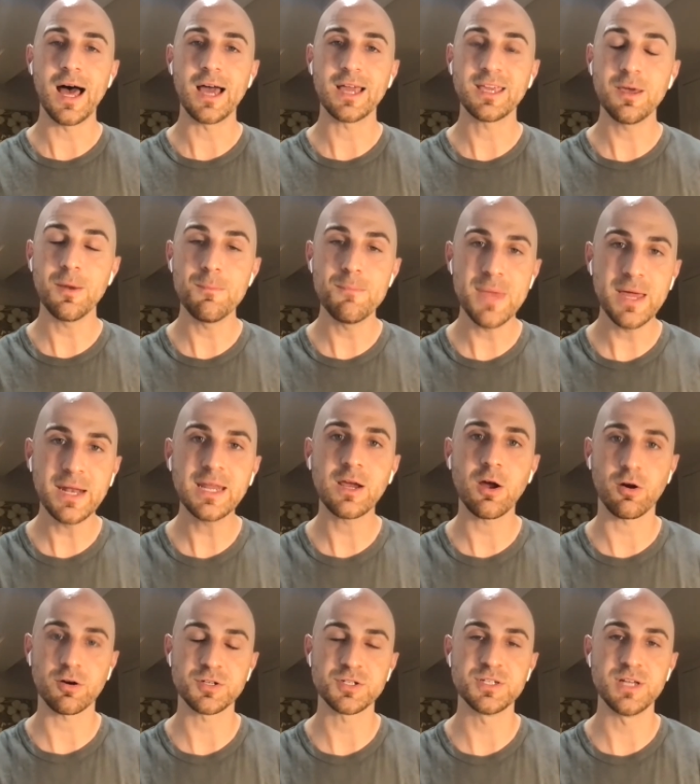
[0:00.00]
committing
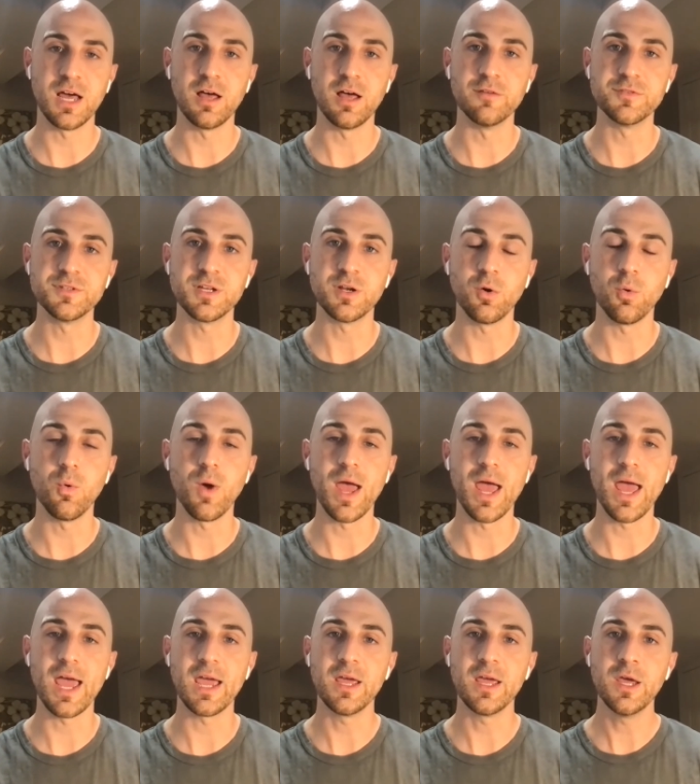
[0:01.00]
ourselves in a
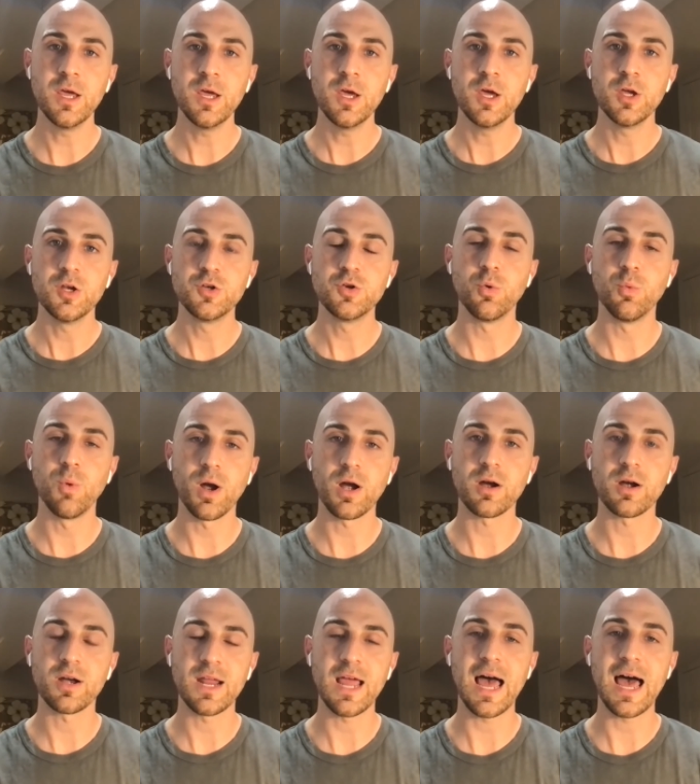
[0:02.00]
way to
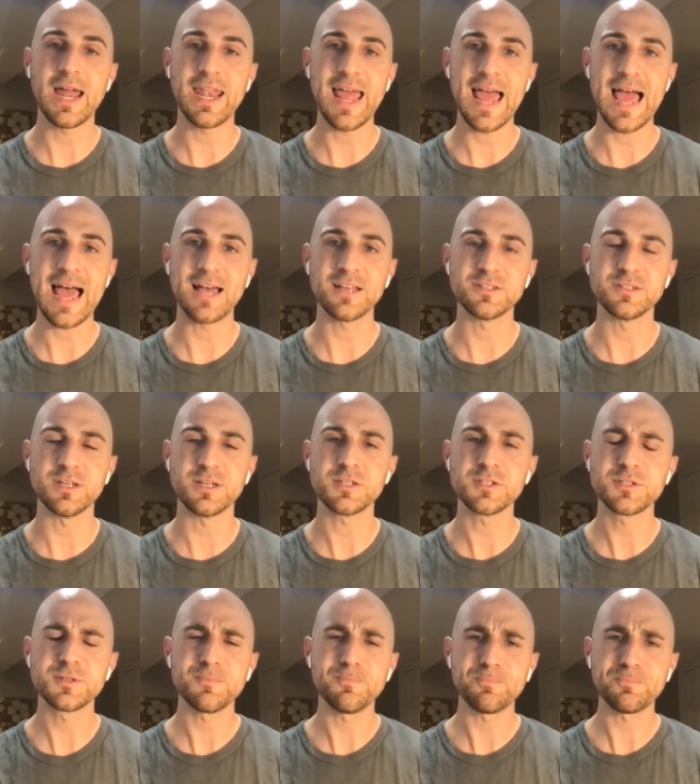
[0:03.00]
where God has
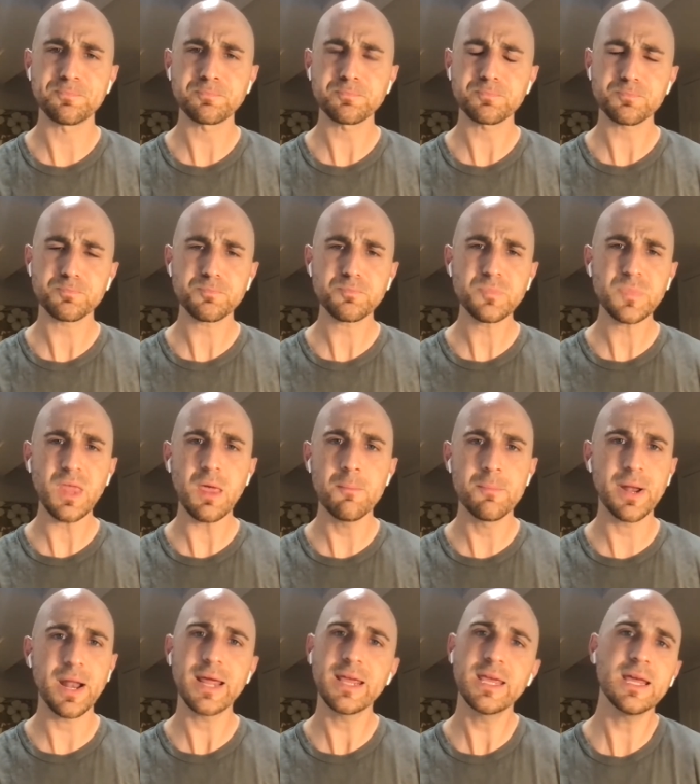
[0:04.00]
us.
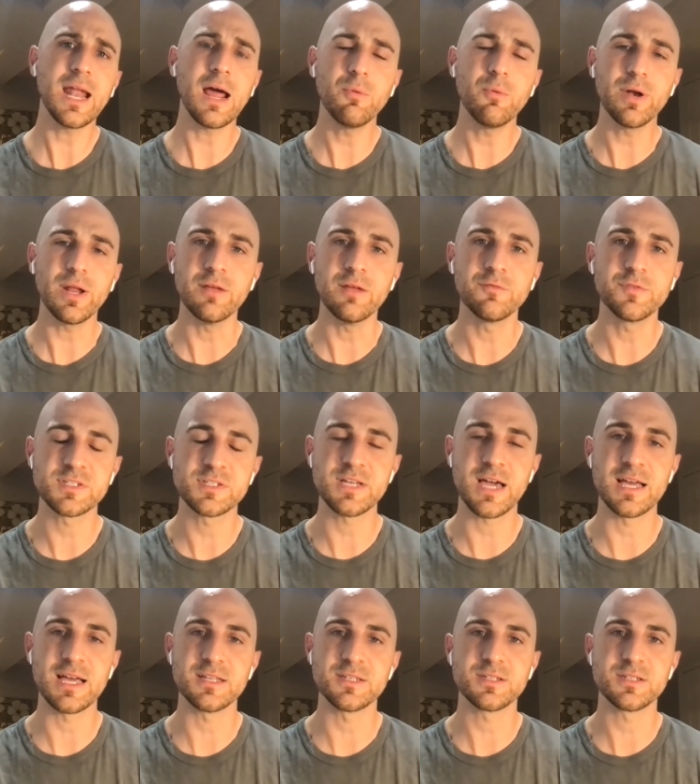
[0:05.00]
But again, I want to
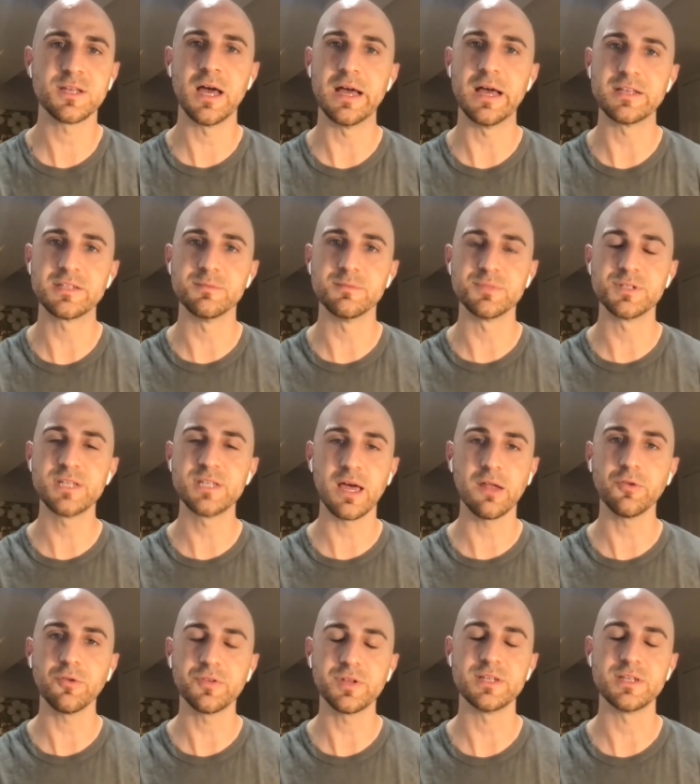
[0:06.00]
emphasize some
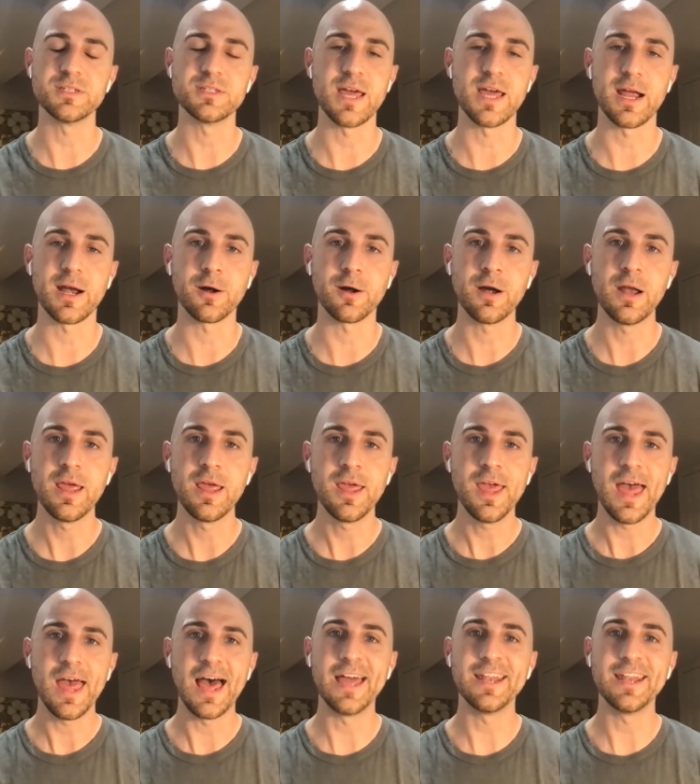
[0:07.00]
subtleties there
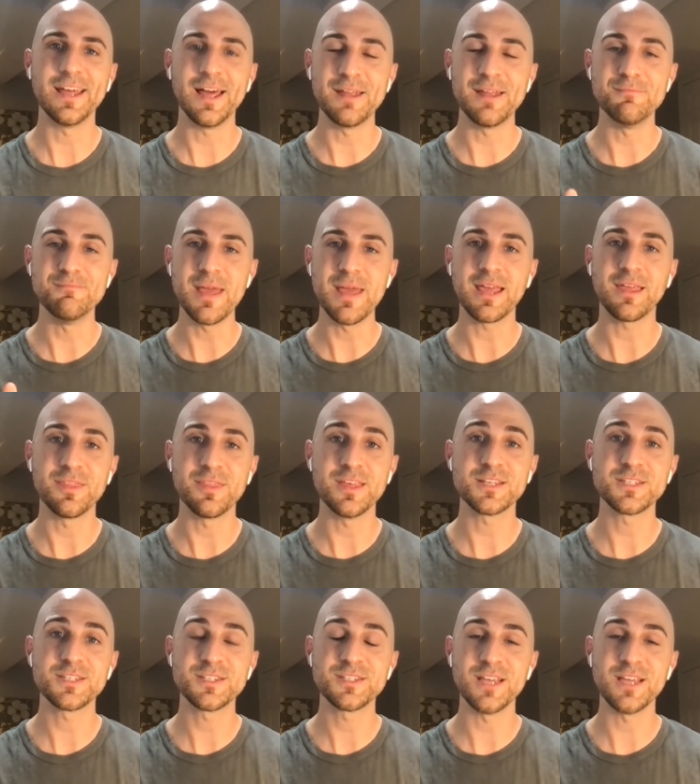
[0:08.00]
and make
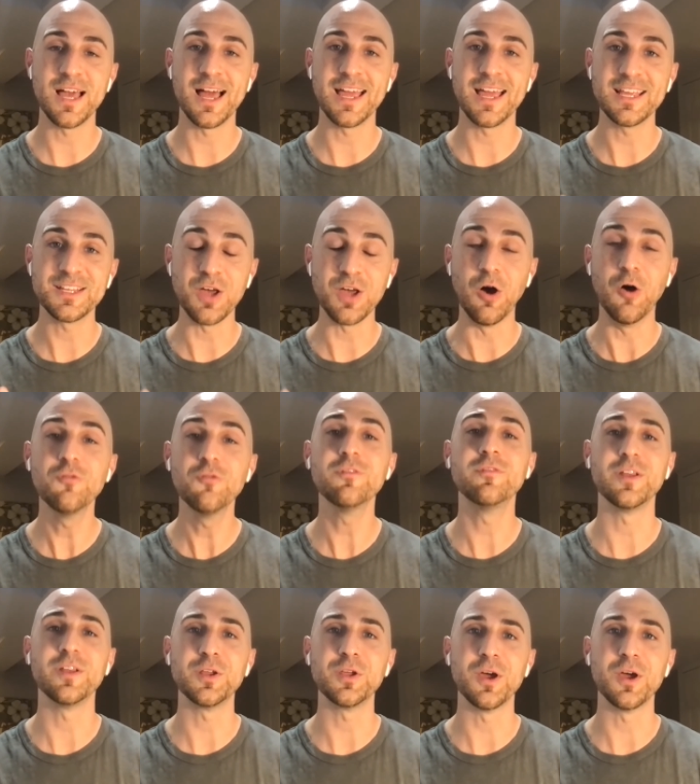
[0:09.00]
this its own
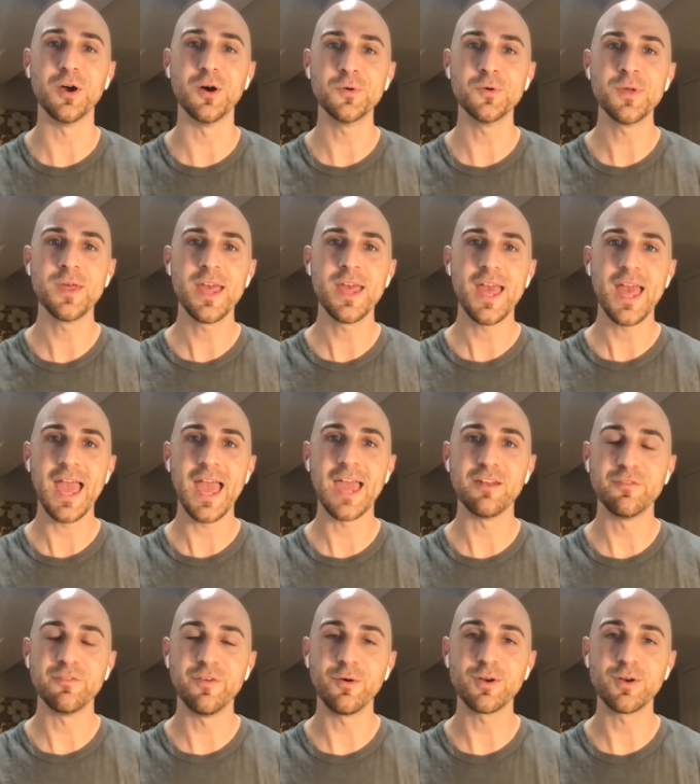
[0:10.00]
video
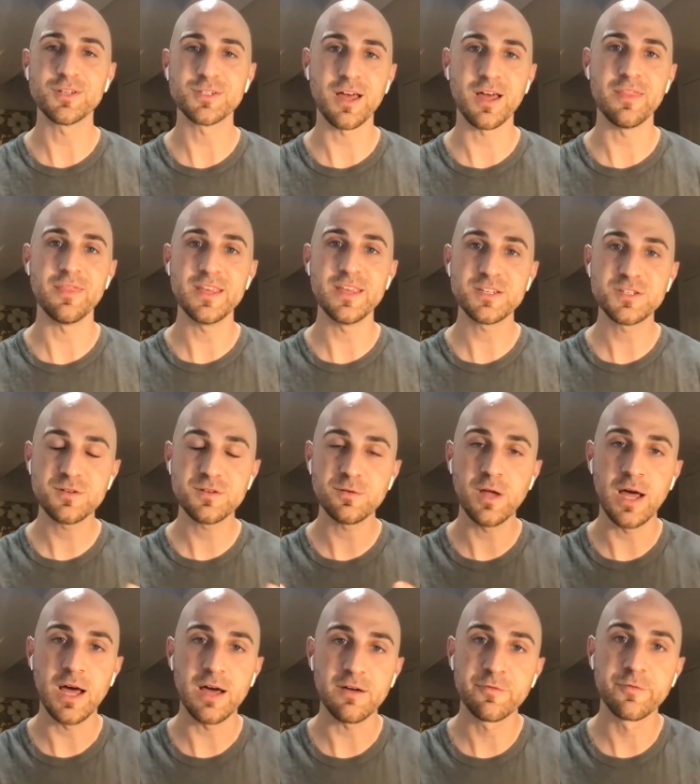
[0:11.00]
and focus on this
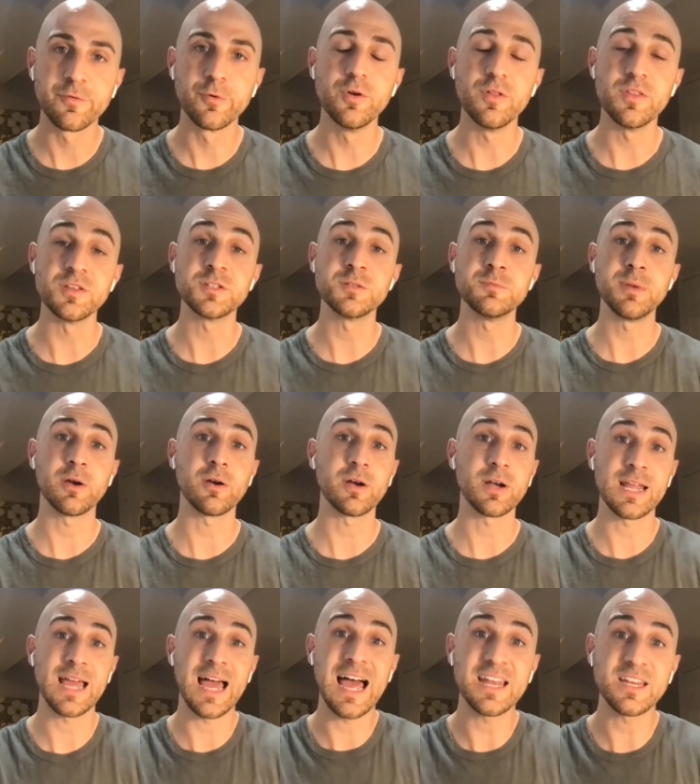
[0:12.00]
fruit of the
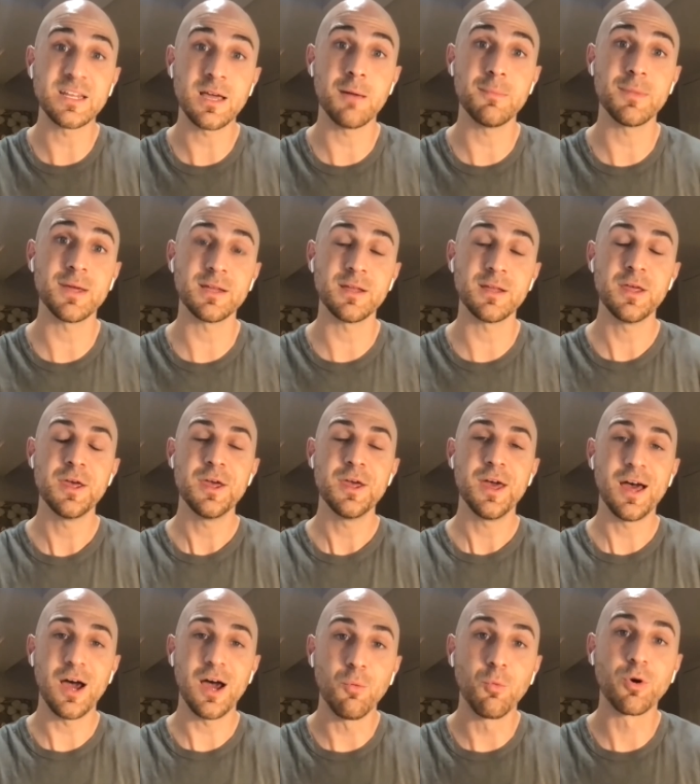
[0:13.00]
Spirit, God coming,
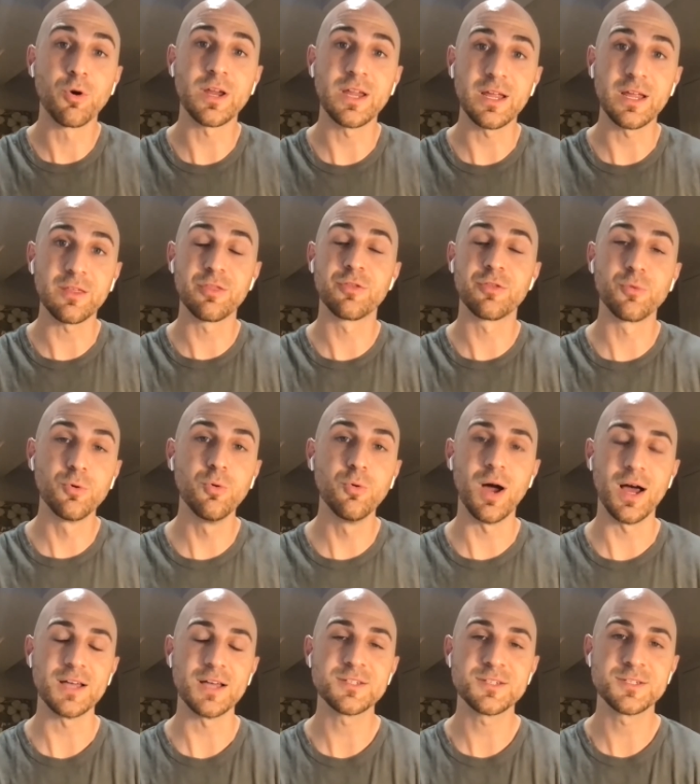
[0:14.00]
working through
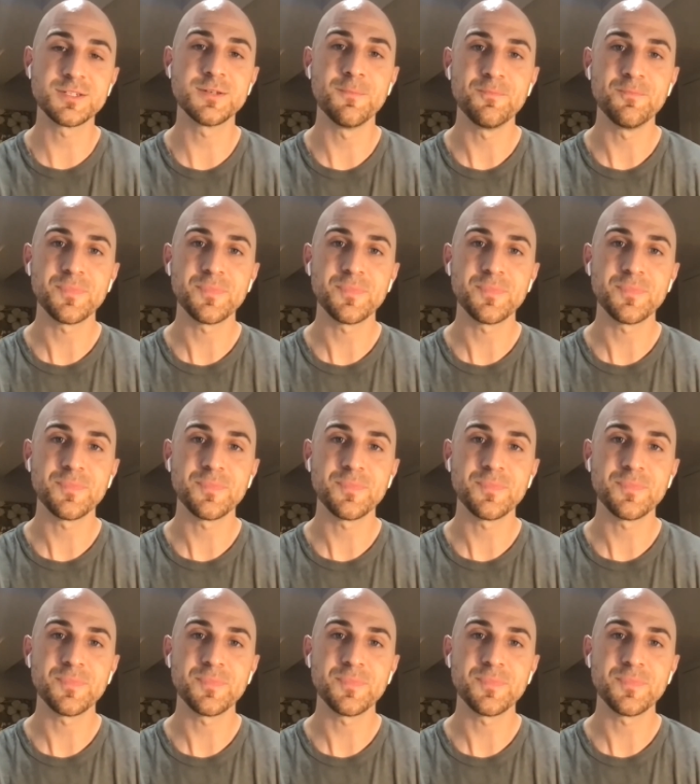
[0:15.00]
us,